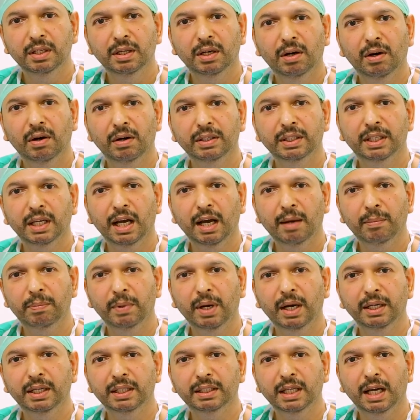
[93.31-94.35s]
on
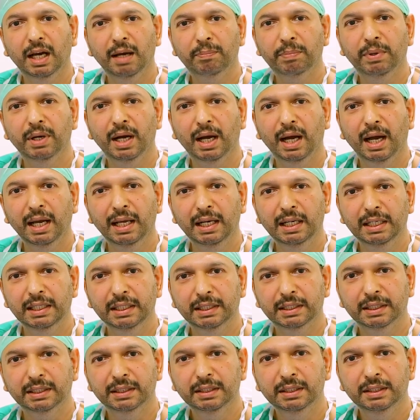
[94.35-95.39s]
under the upper
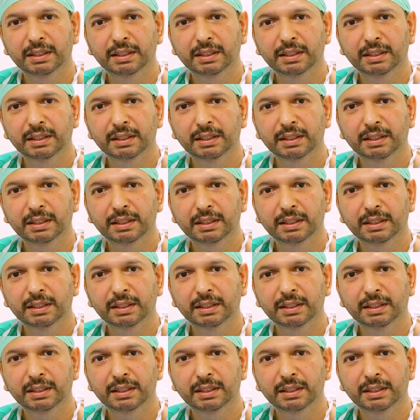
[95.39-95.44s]
eyelid.